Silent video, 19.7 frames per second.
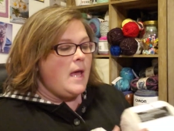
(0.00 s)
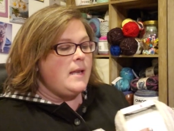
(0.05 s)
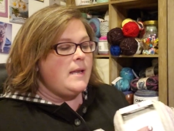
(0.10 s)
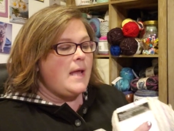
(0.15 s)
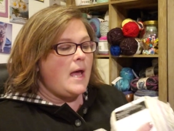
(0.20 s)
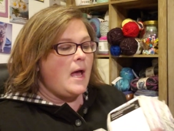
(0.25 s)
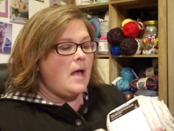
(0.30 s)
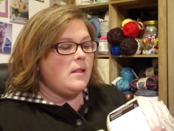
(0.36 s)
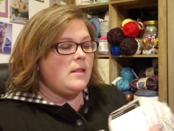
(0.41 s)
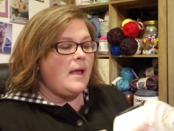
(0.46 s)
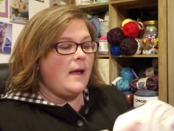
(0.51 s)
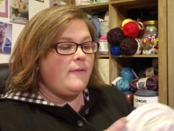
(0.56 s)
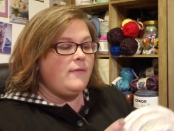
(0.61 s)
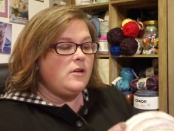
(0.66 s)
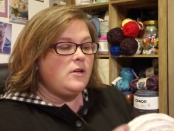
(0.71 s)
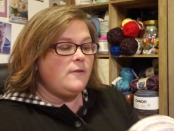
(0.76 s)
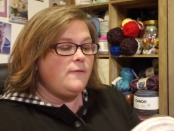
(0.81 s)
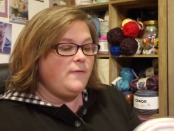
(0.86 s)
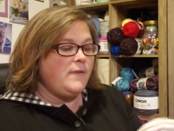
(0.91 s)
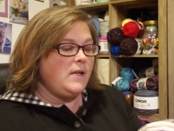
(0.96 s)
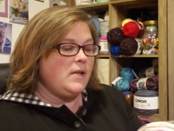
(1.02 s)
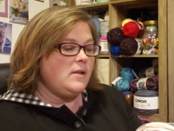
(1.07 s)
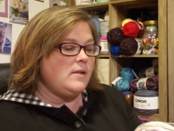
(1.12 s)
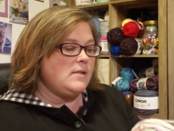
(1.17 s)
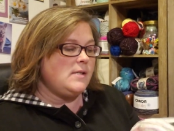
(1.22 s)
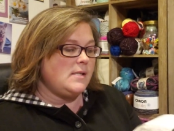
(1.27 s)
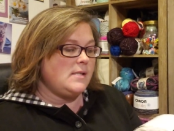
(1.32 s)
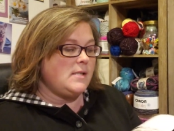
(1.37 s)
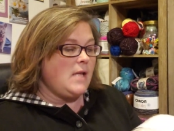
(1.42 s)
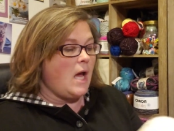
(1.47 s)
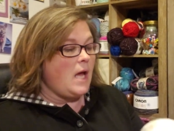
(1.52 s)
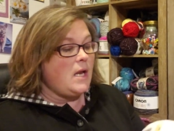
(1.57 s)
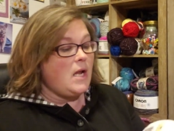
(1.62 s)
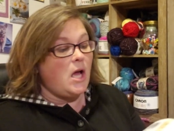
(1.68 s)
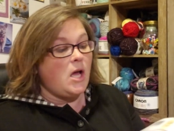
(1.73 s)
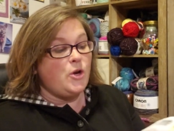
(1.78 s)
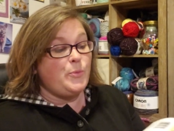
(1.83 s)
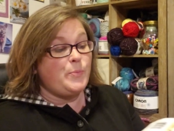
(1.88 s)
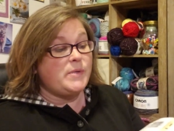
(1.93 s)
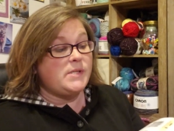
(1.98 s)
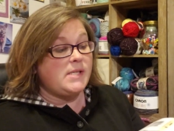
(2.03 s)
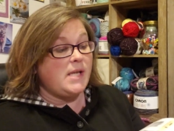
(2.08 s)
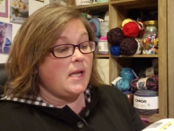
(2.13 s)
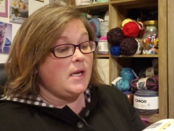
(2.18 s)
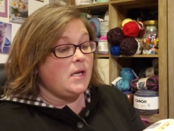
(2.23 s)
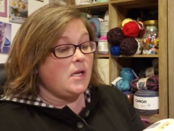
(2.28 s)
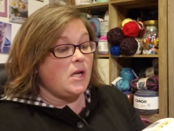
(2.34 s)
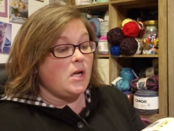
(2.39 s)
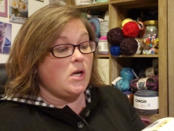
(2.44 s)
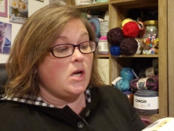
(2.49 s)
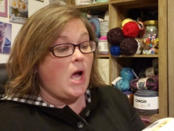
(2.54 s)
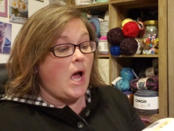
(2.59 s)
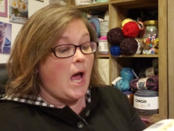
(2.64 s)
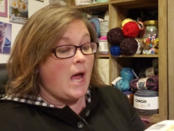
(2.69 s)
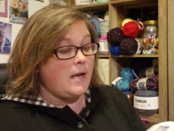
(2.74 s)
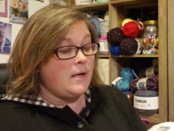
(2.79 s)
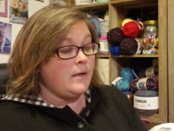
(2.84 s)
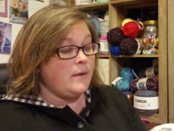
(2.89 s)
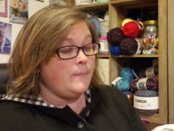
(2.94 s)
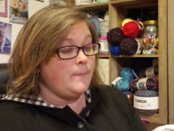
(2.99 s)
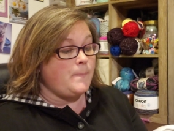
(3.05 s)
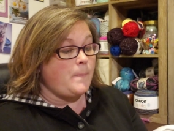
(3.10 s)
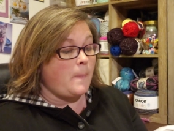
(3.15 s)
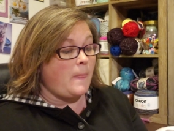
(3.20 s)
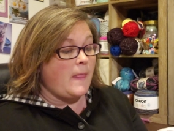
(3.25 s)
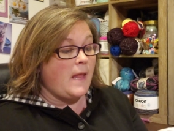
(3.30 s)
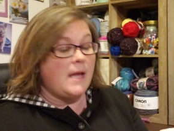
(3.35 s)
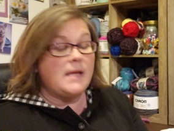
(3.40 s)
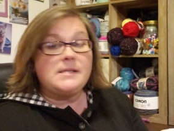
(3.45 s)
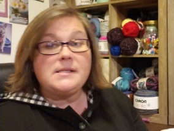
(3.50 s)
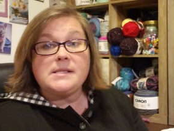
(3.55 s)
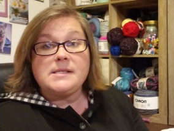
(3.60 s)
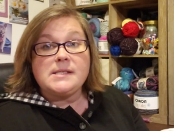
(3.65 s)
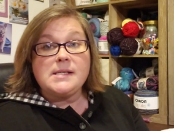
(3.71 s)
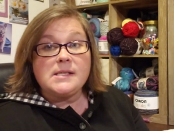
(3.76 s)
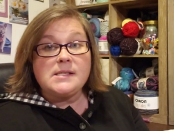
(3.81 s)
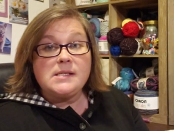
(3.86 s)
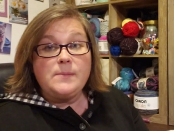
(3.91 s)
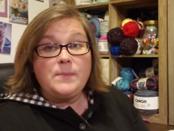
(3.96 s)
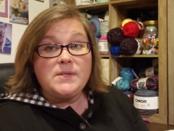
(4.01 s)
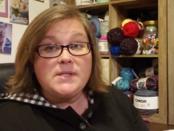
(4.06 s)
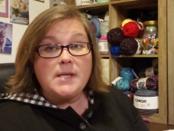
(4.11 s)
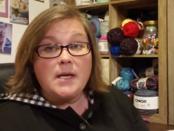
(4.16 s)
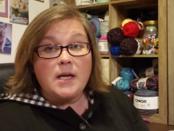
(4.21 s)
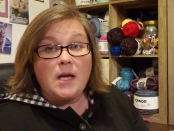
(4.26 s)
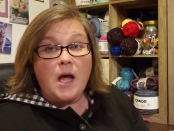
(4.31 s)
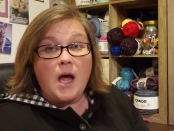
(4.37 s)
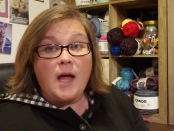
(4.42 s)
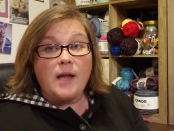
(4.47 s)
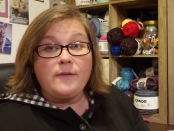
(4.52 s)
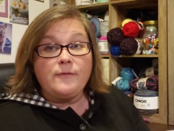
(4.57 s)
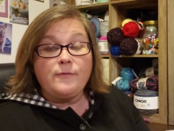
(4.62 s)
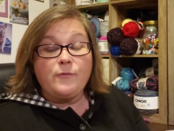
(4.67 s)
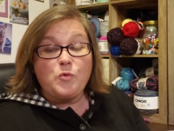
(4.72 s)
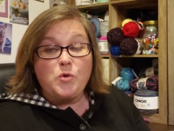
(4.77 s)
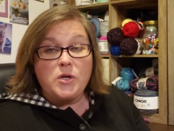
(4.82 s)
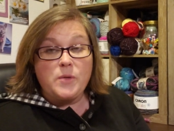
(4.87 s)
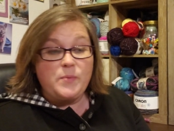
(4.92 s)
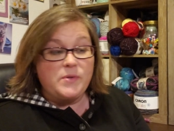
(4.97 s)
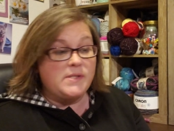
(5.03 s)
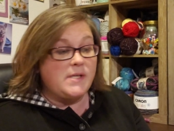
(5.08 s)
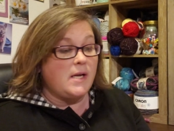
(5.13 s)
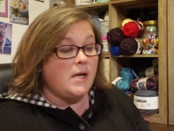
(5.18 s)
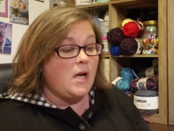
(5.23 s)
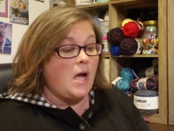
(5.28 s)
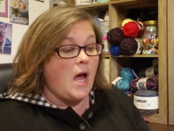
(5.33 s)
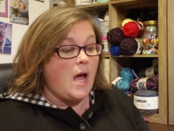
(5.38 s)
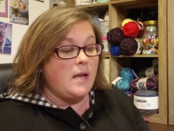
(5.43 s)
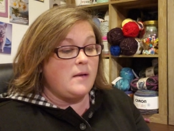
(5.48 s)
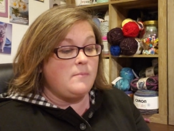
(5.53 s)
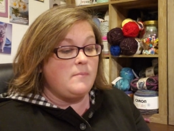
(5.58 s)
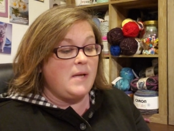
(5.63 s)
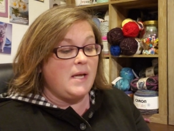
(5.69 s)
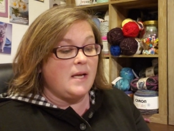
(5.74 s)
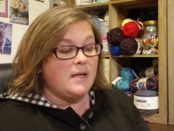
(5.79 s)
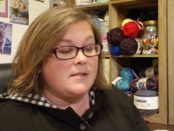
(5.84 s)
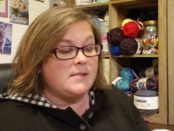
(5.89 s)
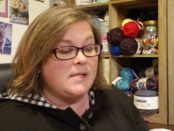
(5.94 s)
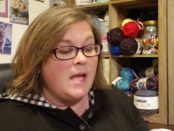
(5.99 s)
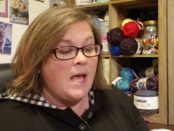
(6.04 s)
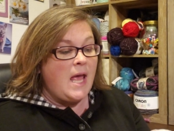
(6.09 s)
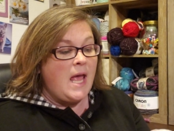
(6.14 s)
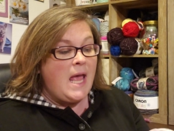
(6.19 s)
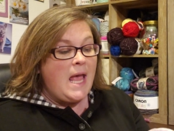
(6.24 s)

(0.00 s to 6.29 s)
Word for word: Now, Lavender Fields is not 100% cotton. It's a 60% cotton, 40% cotton mix.